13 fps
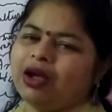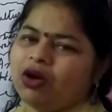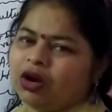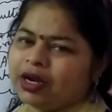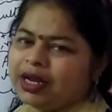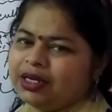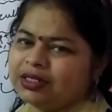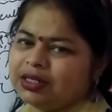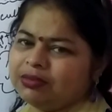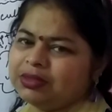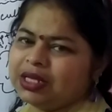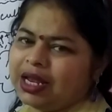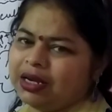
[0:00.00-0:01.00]

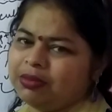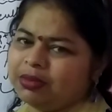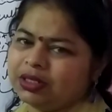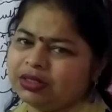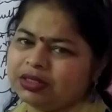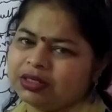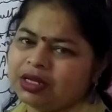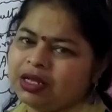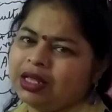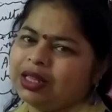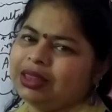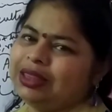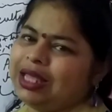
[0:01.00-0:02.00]
organisms, animals,
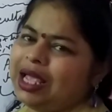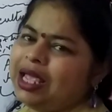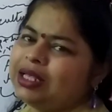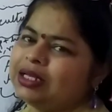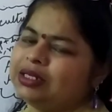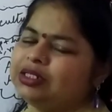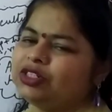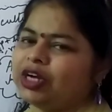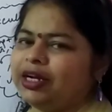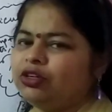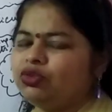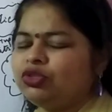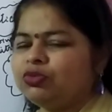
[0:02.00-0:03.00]
they try
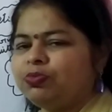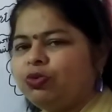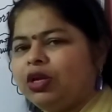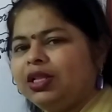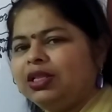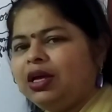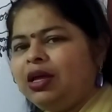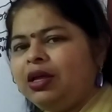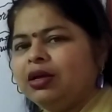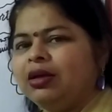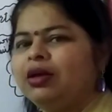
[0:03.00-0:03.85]
to spoil the